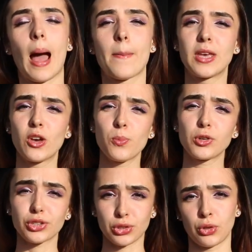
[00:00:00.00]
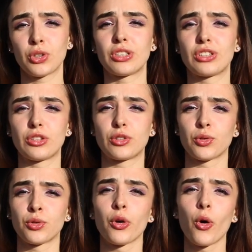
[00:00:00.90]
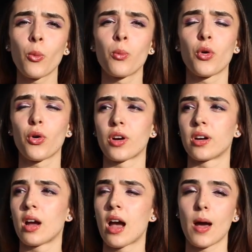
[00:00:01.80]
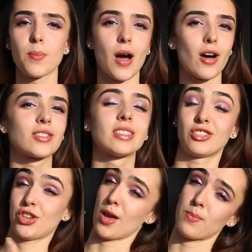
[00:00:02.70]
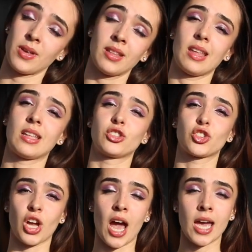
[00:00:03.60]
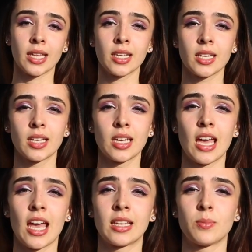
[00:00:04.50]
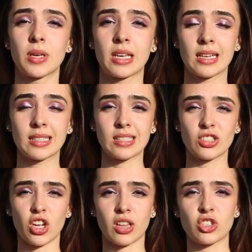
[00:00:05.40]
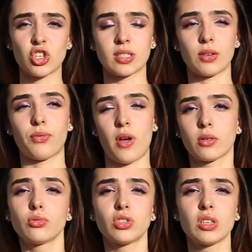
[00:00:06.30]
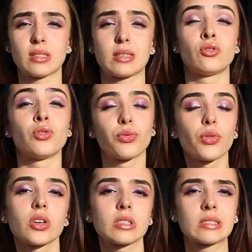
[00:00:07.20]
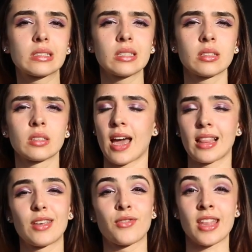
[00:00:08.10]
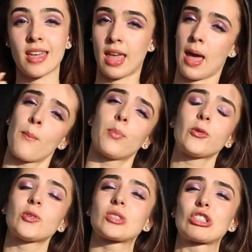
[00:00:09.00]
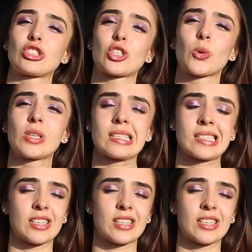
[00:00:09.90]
big opportunity to know more about Japan and China, and because it's not just a faculty, it's a university. I live in the campus, so this is a